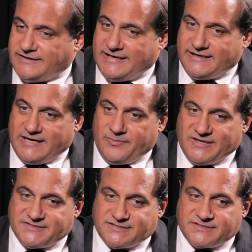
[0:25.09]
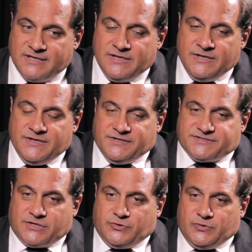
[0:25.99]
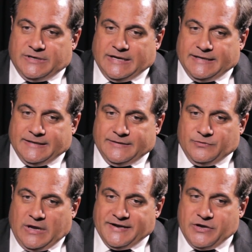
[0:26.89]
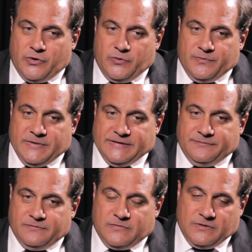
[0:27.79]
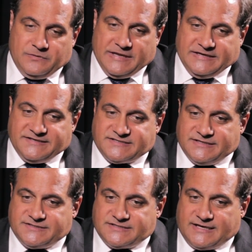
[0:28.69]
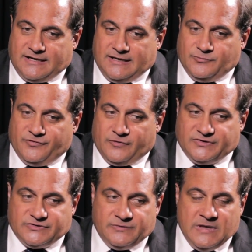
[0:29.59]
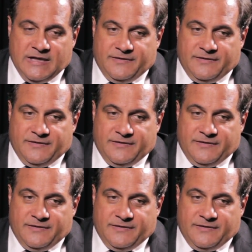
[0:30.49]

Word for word: a day-to-day -day basis. So uh, I know in an instance that I'm referring to,